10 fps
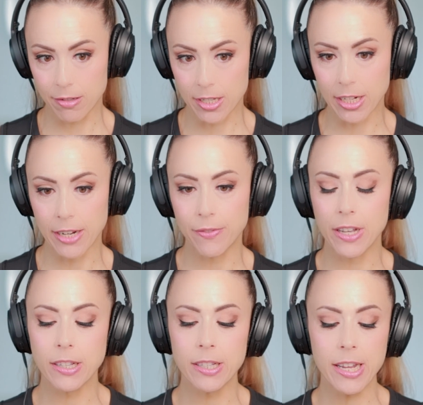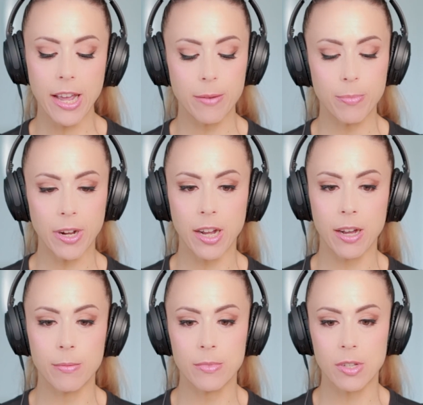significantly and
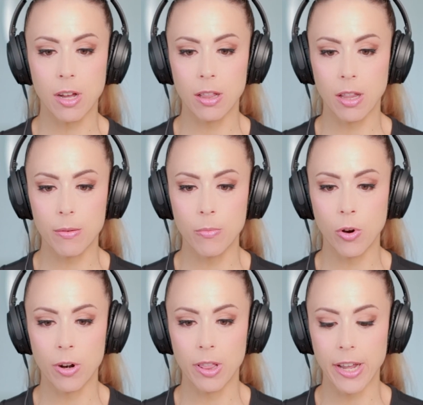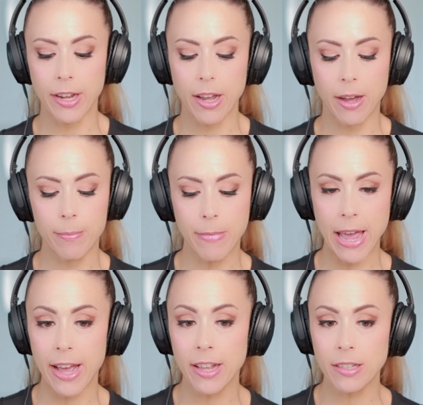becomes a lot more like a
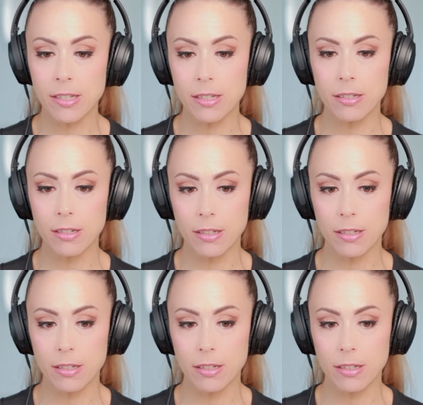man's